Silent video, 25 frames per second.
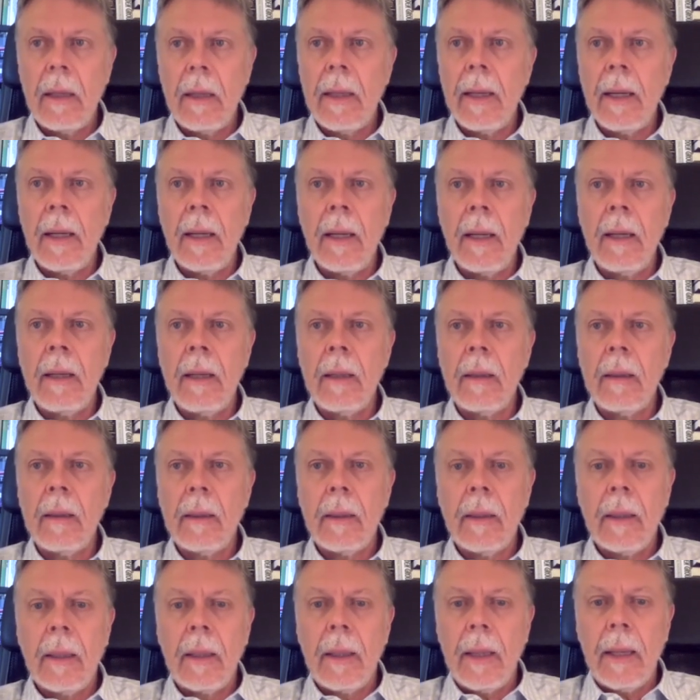
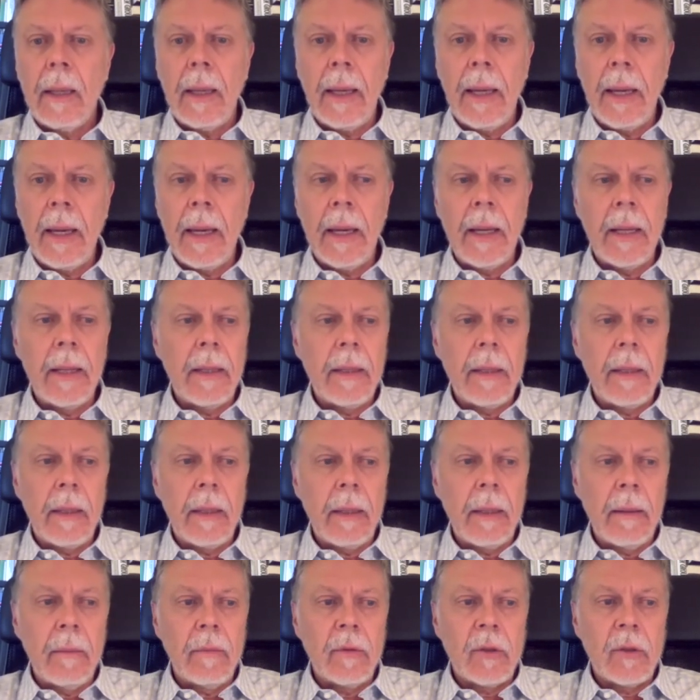And
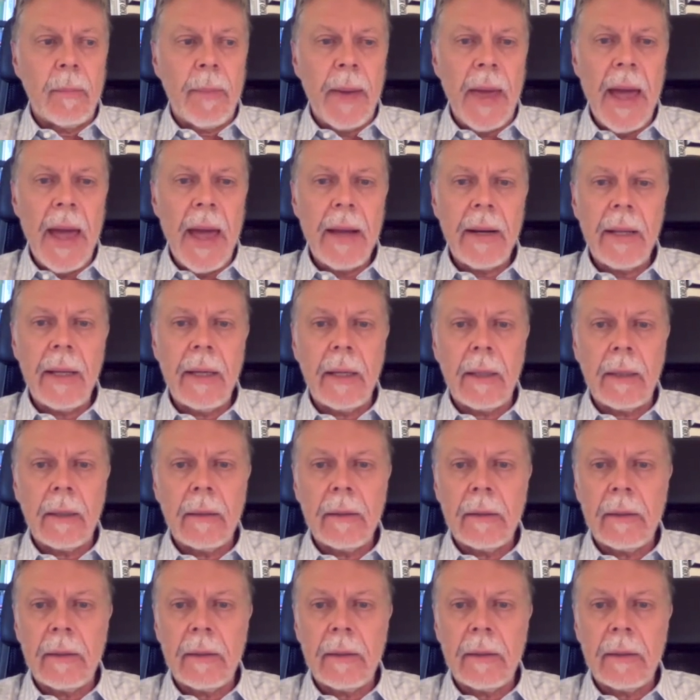it was a panic